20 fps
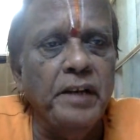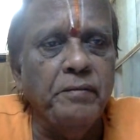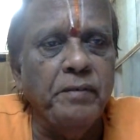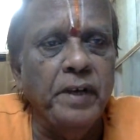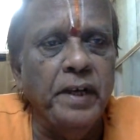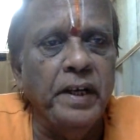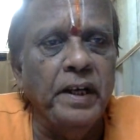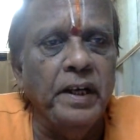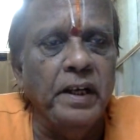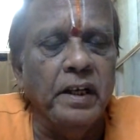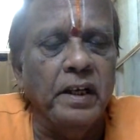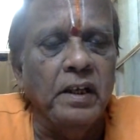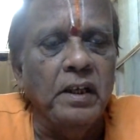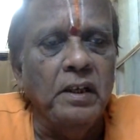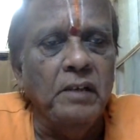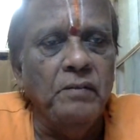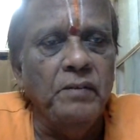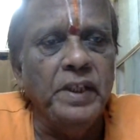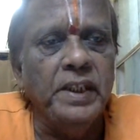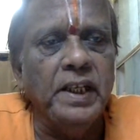FIR
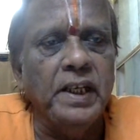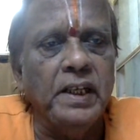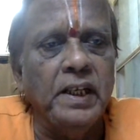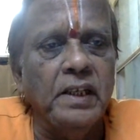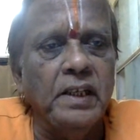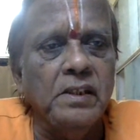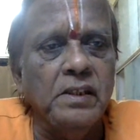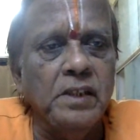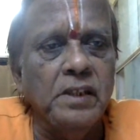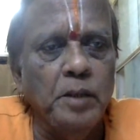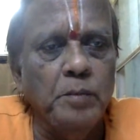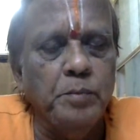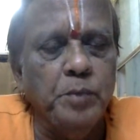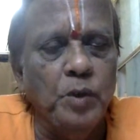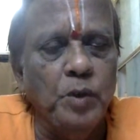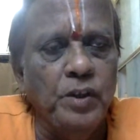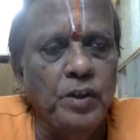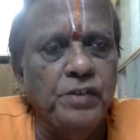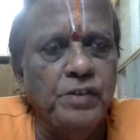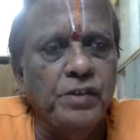with the concerned
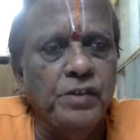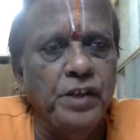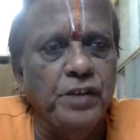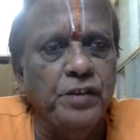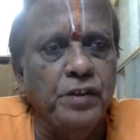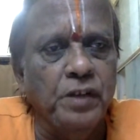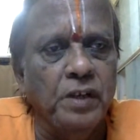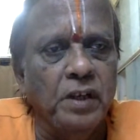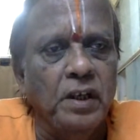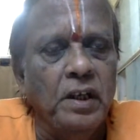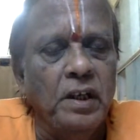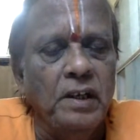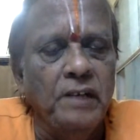police station,